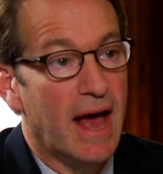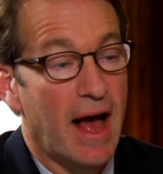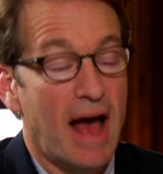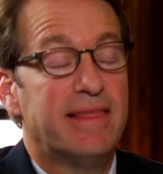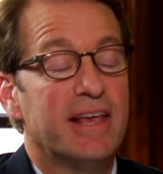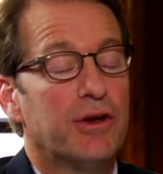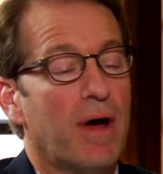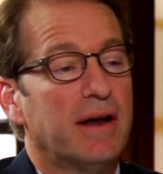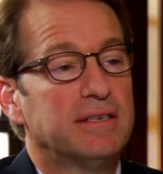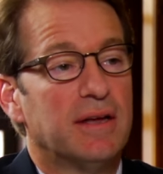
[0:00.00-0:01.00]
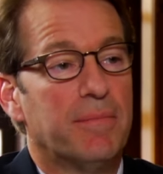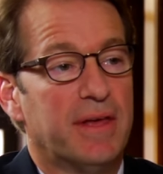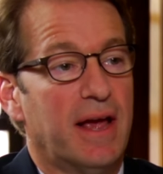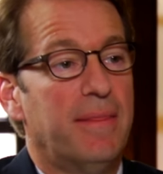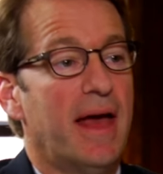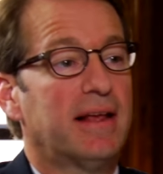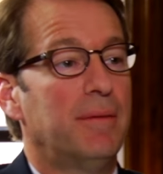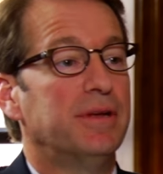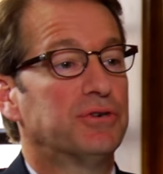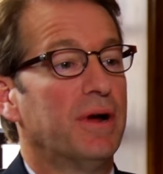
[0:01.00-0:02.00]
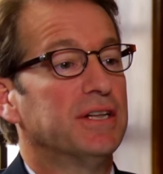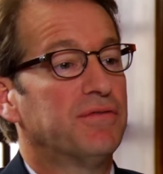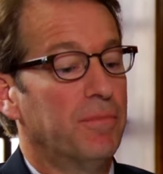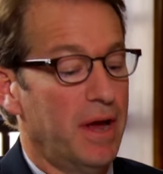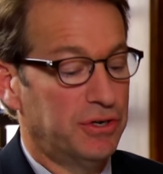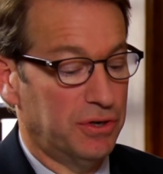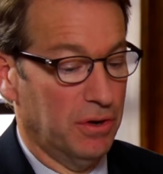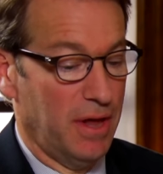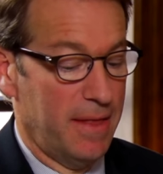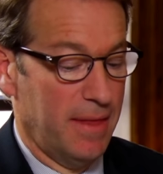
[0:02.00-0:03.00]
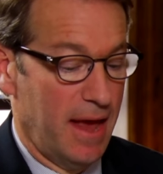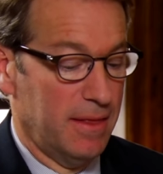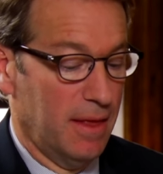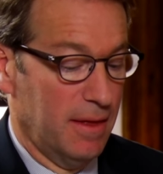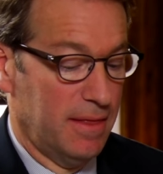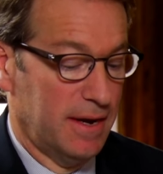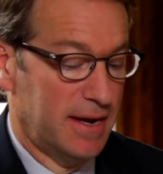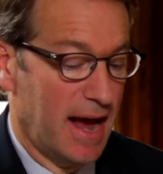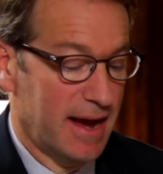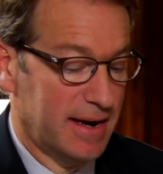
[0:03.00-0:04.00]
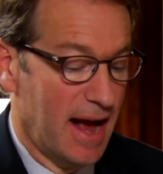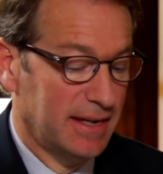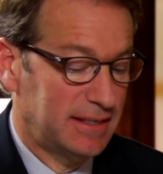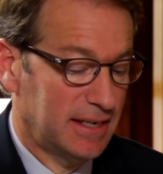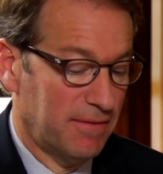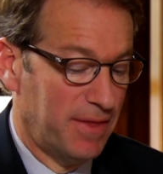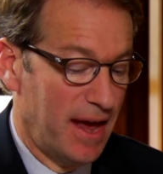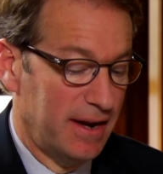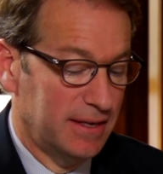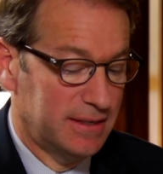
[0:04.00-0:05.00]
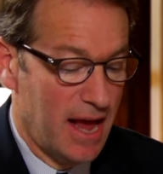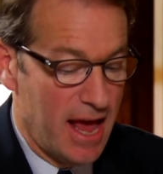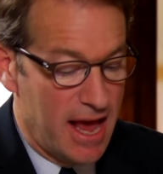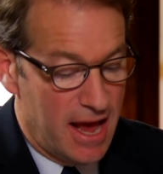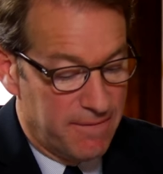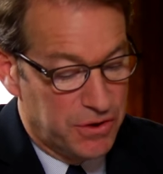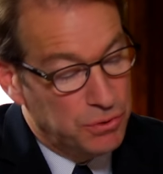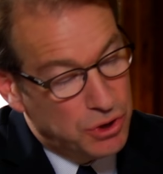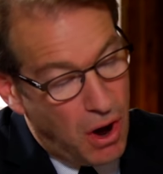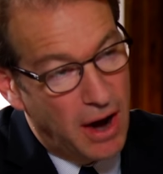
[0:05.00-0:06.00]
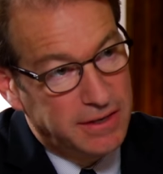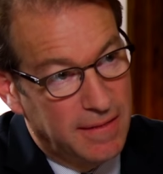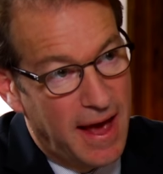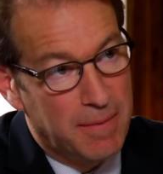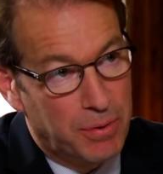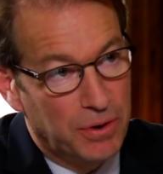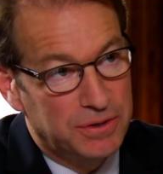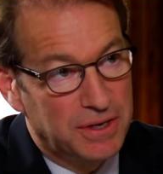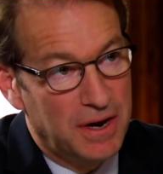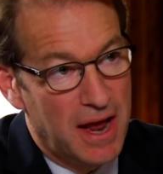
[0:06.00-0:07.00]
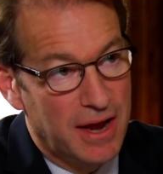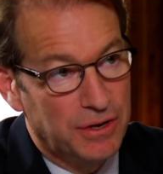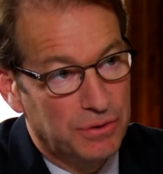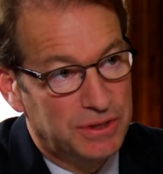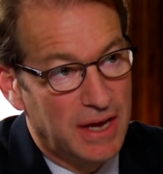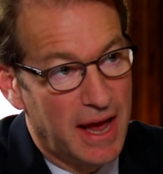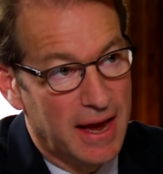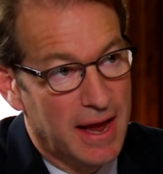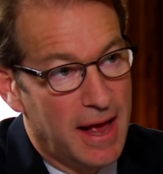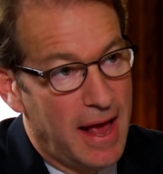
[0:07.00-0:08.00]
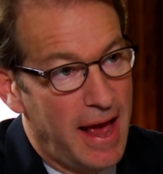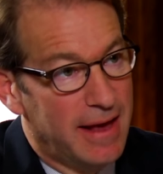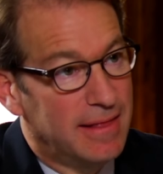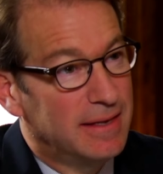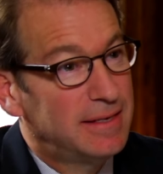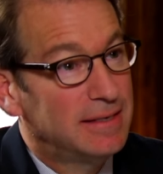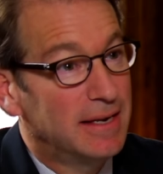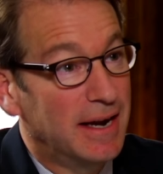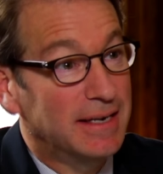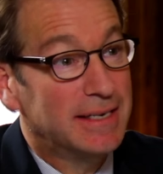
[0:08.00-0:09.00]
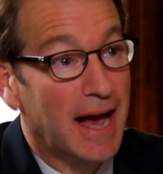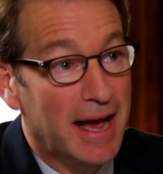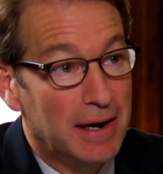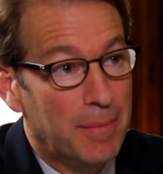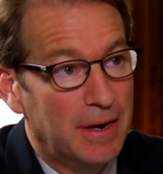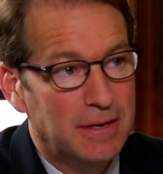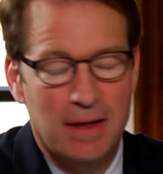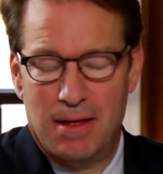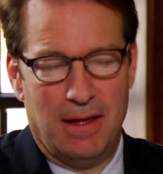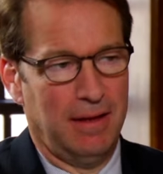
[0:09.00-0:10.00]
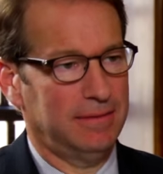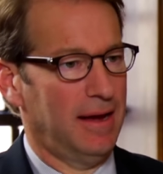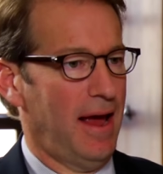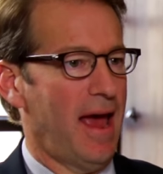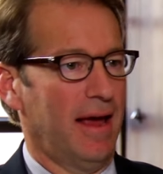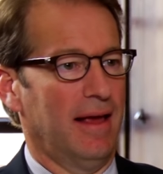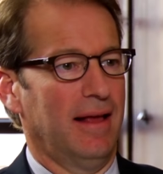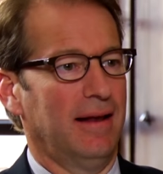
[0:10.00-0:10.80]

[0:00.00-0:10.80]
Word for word: Yeah, I think you're onto something, and that can be transformational. And the diagnostic of that is, if you talk to that person and you say, hey, this is an entitlement, it's like, hey,